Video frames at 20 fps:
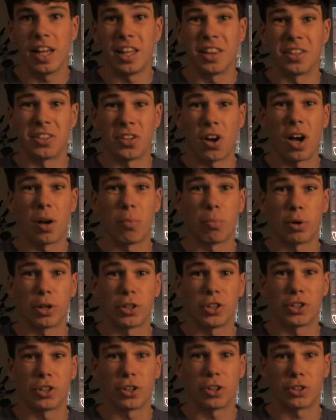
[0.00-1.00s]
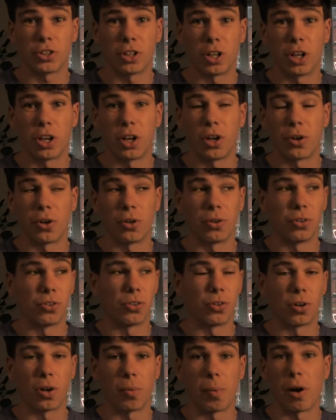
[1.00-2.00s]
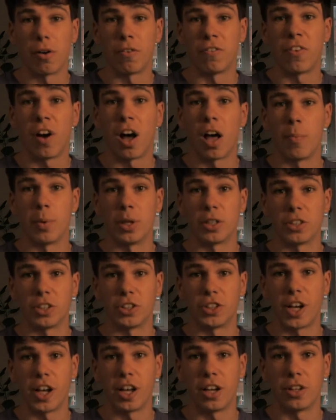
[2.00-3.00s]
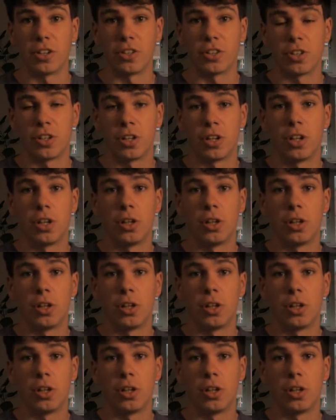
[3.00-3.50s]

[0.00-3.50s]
The Tyne Bridge junction alone took about five minutes of change,